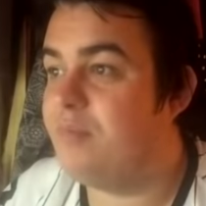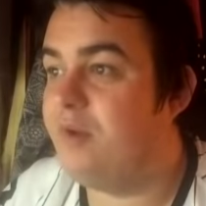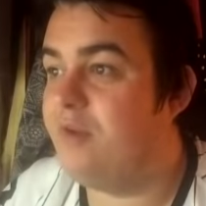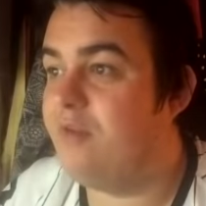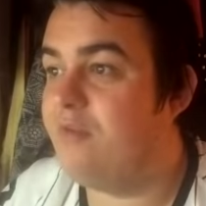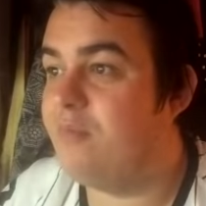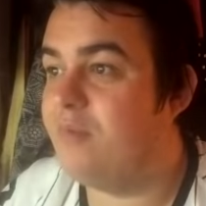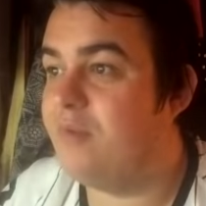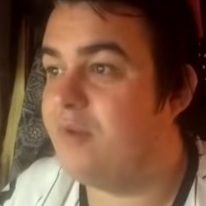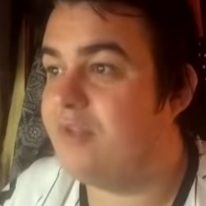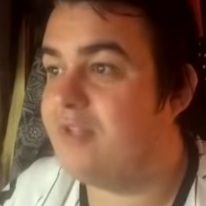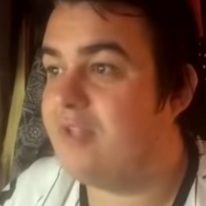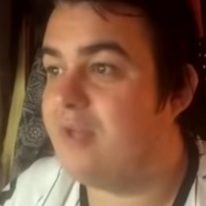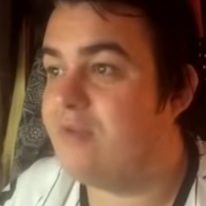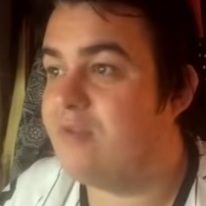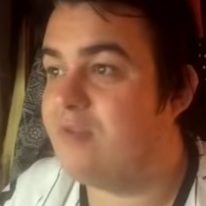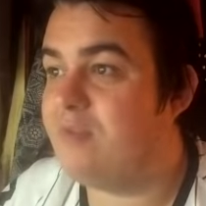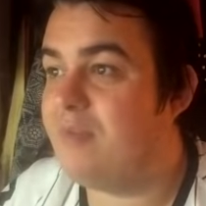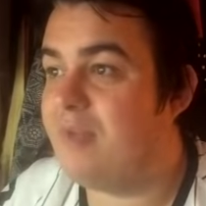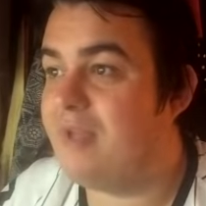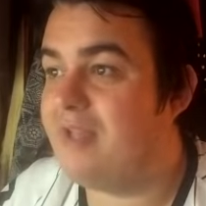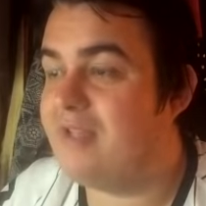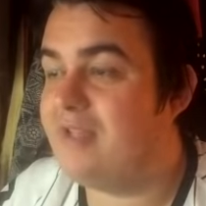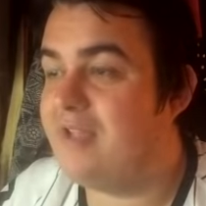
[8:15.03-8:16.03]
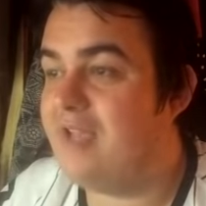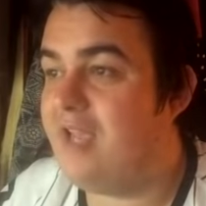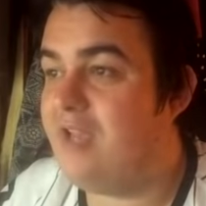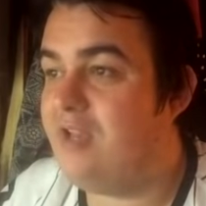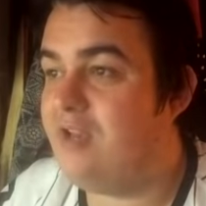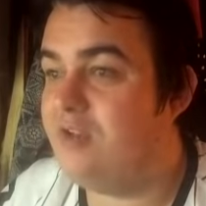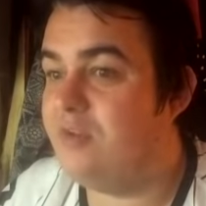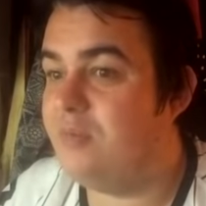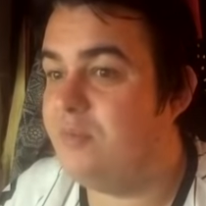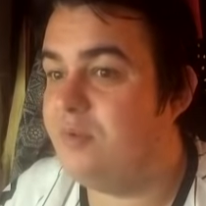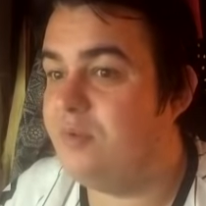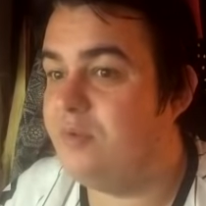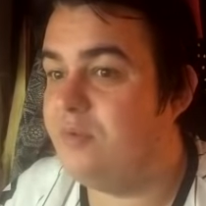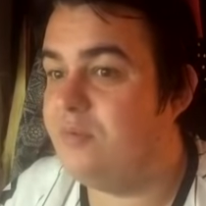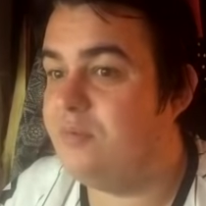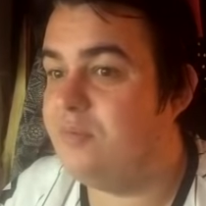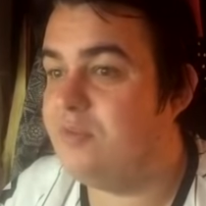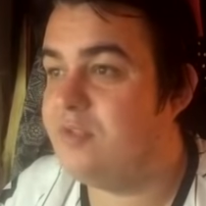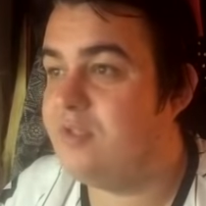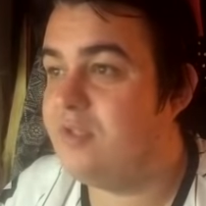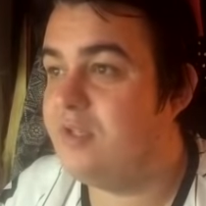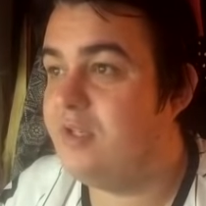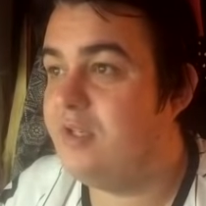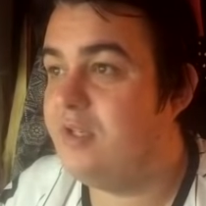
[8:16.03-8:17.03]
both books. How to Maintain Your
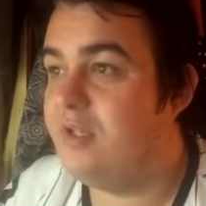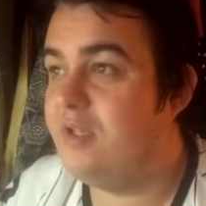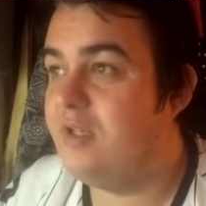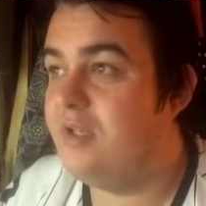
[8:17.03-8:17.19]
Boobs.